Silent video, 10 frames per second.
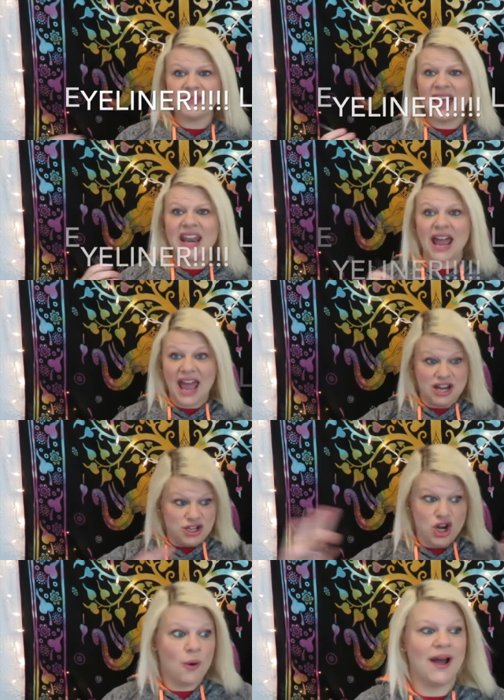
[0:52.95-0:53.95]
and I had
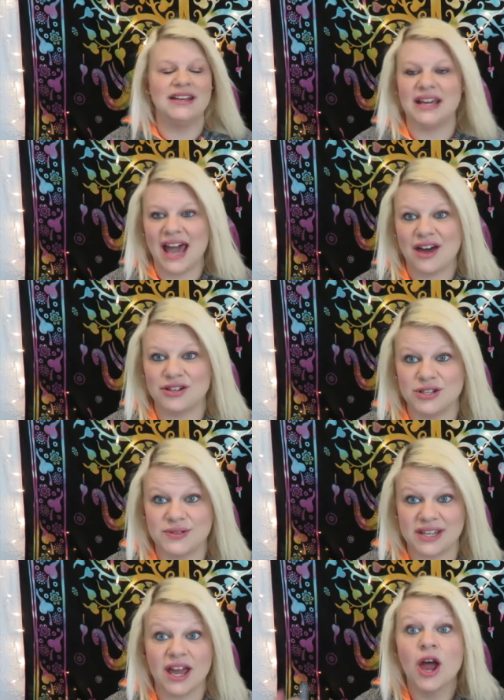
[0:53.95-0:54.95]
no idea how to
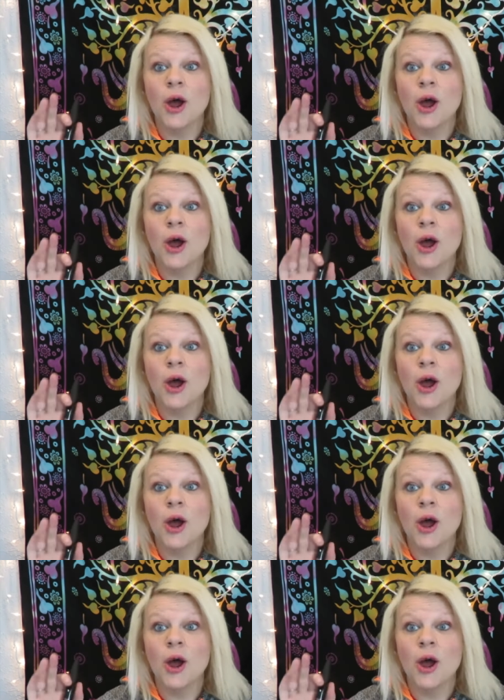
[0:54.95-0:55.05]
use it.